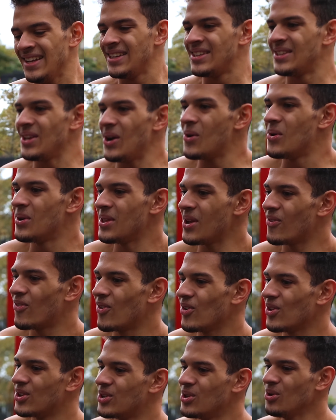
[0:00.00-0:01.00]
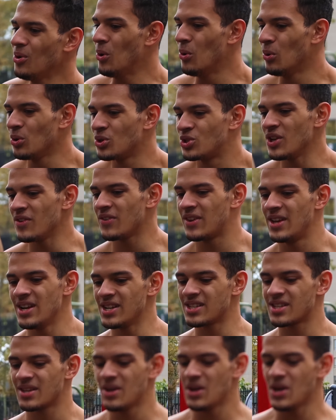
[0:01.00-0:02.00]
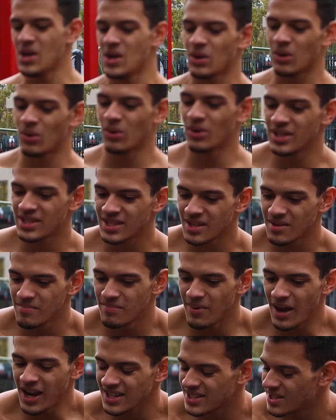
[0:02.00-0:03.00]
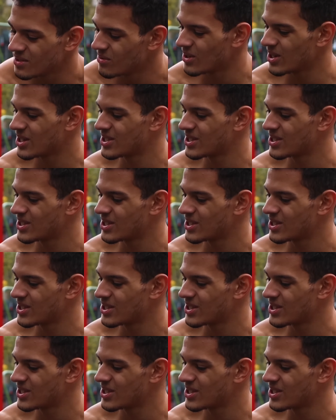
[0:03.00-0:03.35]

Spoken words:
So without further ado, we'll shift gears. Going to some boxing work.